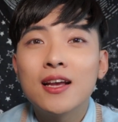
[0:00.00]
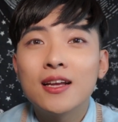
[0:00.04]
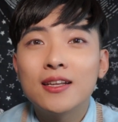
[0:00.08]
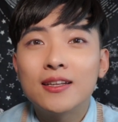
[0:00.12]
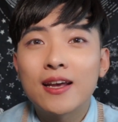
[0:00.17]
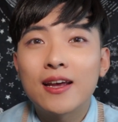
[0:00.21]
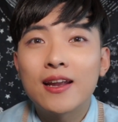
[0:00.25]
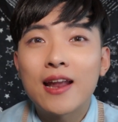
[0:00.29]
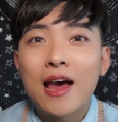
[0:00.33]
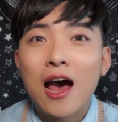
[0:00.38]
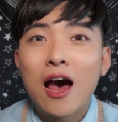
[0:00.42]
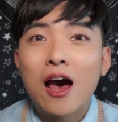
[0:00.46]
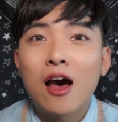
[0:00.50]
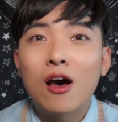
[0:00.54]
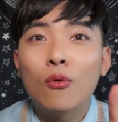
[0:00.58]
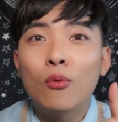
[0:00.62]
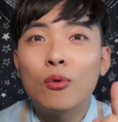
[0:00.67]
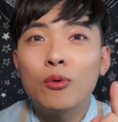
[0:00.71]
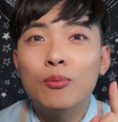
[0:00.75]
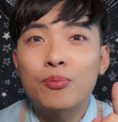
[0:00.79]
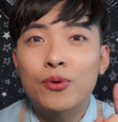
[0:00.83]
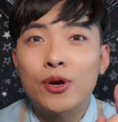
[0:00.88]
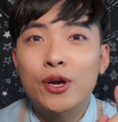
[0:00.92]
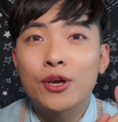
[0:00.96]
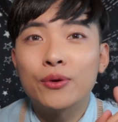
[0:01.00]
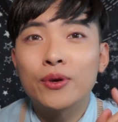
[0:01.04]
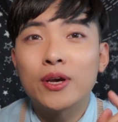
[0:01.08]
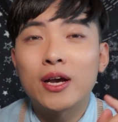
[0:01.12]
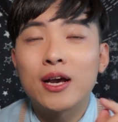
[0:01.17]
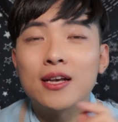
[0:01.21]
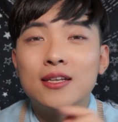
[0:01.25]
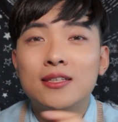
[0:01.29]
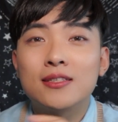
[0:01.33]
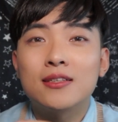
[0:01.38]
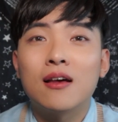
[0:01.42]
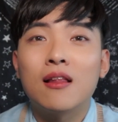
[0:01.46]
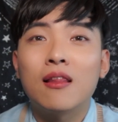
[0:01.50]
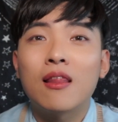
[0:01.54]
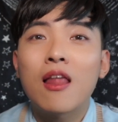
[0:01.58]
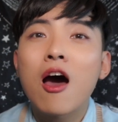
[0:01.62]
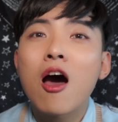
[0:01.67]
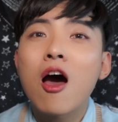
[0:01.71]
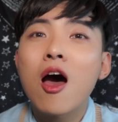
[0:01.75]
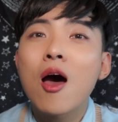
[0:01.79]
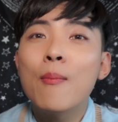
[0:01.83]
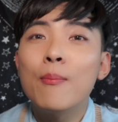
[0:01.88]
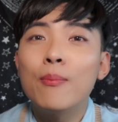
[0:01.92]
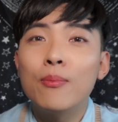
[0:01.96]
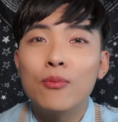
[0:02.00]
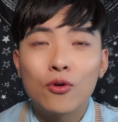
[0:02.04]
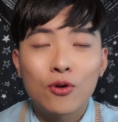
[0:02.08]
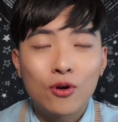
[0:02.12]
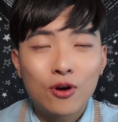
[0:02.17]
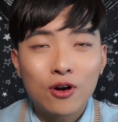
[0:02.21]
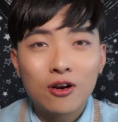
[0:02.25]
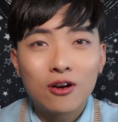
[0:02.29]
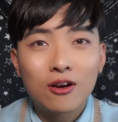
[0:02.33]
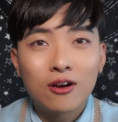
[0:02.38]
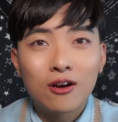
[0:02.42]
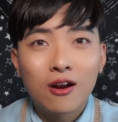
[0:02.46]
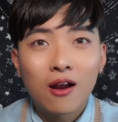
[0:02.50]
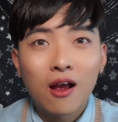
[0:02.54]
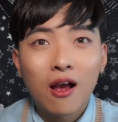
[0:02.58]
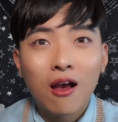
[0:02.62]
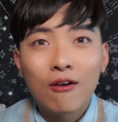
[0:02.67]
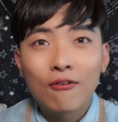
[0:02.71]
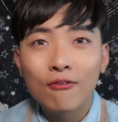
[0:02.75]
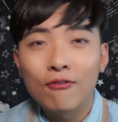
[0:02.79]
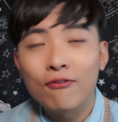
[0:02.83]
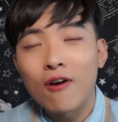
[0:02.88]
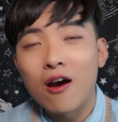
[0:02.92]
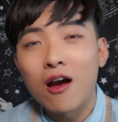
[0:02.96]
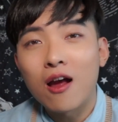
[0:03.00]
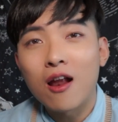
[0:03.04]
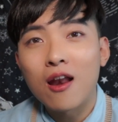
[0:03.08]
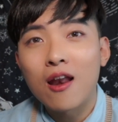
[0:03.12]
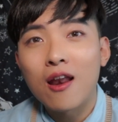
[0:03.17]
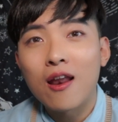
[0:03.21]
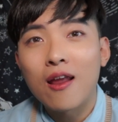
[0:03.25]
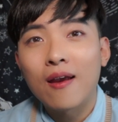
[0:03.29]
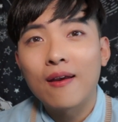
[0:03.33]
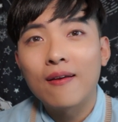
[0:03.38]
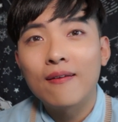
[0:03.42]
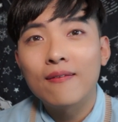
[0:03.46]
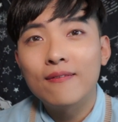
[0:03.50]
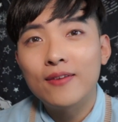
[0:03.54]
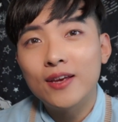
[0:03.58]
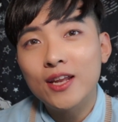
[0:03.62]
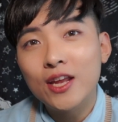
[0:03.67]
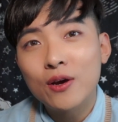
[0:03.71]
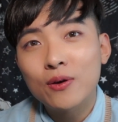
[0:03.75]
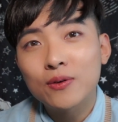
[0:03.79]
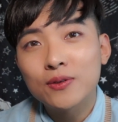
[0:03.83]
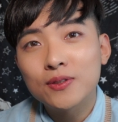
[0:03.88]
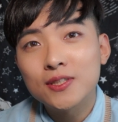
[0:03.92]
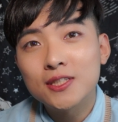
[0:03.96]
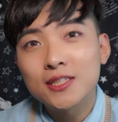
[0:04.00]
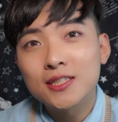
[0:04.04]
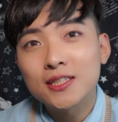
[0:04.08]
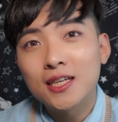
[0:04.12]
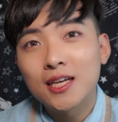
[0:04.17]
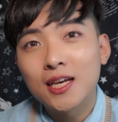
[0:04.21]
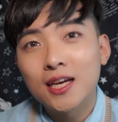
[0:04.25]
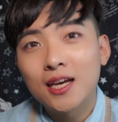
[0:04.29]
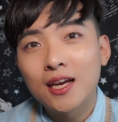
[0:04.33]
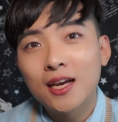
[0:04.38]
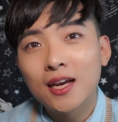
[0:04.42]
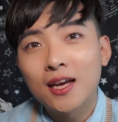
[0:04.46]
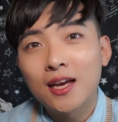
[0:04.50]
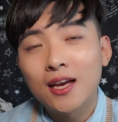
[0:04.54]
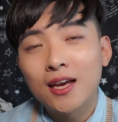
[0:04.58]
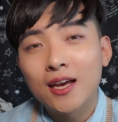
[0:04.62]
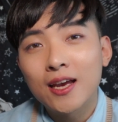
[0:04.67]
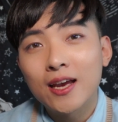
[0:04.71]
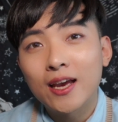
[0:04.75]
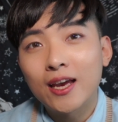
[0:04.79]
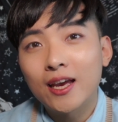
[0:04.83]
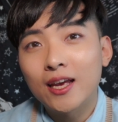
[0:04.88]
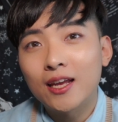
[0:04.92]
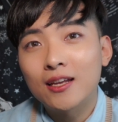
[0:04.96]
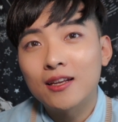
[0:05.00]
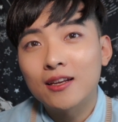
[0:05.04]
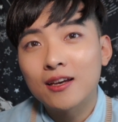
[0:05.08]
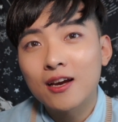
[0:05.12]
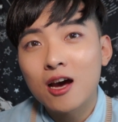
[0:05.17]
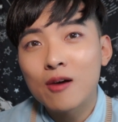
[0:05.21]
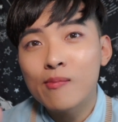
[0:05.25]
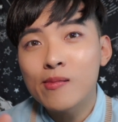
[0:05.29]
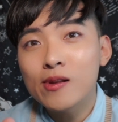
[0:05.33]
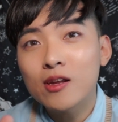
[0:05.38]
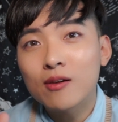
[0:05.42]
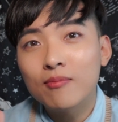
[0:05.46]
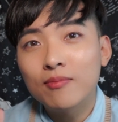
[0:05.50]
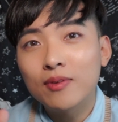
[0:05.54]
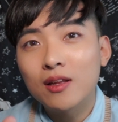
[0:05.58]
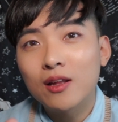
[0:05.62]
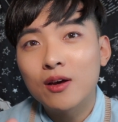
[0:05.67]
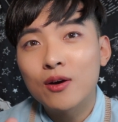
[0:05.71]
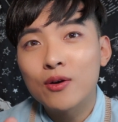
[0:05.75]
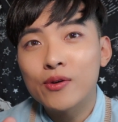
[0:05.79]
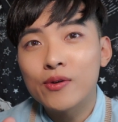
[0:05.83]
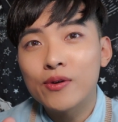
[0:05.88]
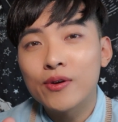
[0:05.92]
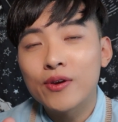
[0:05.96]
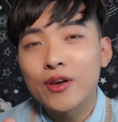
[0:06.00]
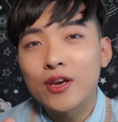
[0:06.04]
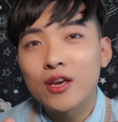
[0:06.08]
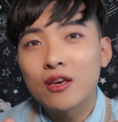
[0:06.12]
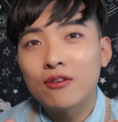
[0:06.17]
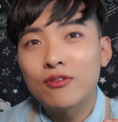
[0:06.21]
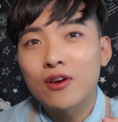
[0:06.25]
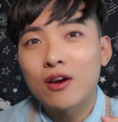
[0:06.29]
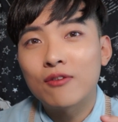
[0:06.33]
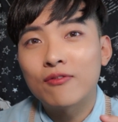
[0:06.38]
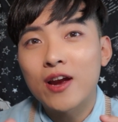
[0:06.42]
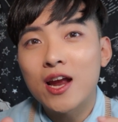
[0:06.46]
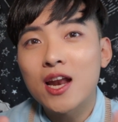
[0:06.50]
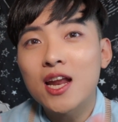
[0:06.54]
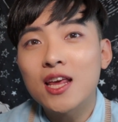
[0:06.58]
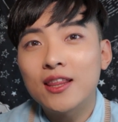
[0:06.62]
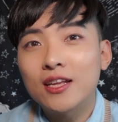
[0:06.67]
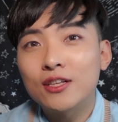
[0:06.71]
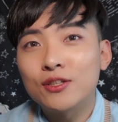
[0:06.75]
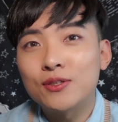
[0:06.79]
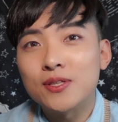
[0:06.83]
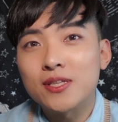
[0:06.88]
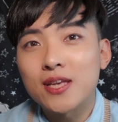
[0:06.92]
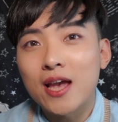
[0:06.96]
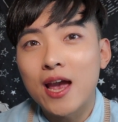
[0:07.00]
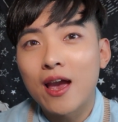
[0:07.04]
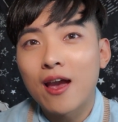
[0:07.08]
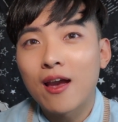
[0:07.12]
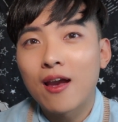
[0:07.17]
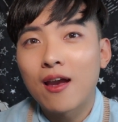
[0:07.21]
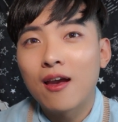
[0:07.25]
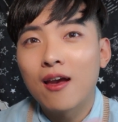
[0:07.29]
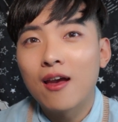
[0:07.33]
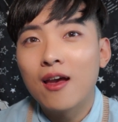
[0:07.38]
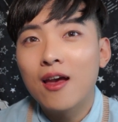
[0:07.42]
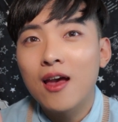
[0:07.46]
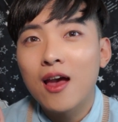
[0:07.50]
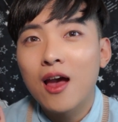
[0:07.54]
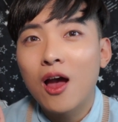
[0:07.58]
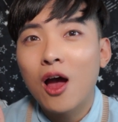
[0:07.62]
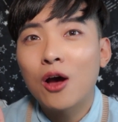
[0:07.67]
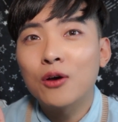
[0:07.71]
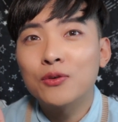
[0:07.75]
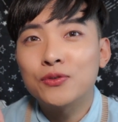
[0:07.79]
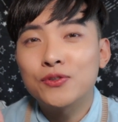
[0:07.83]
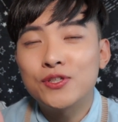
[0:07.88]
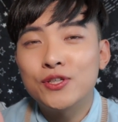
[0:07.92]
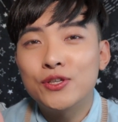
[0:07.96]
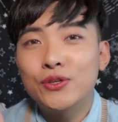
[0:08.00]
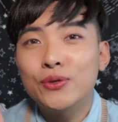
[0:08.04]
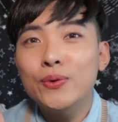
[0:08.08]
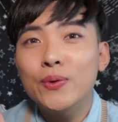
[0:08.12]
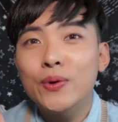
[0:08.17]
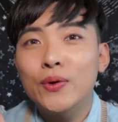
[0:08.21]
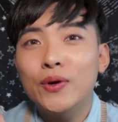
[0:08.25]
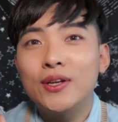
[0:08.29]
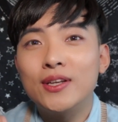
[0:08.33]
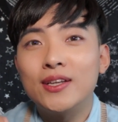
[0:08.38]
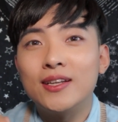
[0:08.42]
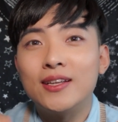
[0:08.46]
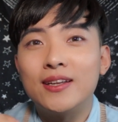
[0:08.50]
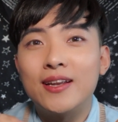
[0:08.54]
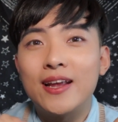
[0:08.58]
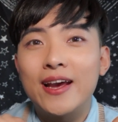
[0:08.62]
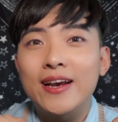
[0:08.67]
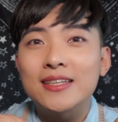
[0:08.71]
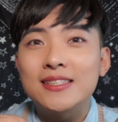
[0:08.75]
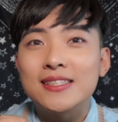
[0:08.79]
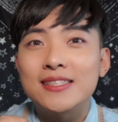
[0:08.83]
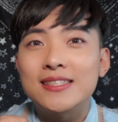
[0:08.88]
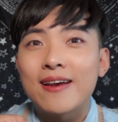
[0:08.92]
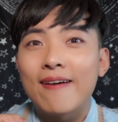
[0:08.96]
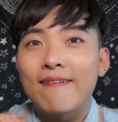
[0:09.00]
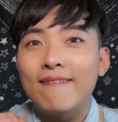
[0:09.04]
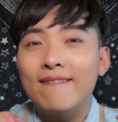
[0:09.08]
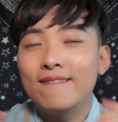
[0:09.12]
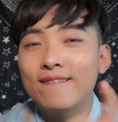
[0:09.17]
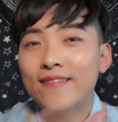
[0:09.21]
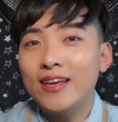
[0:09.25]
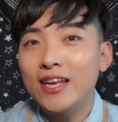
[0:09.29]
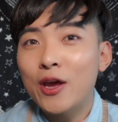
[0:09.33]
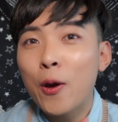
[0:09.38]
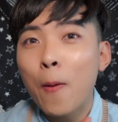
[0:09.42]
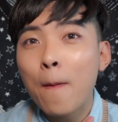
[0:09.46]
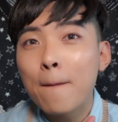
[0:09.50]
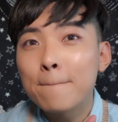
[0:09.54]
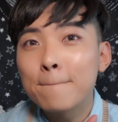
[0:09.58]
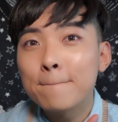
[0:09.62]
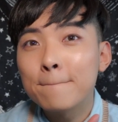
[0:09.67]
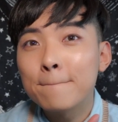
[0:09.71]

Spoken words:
that I will bring you guys a lot more fun videos. And comment down below if you have anything to say. I'll see you in the next video.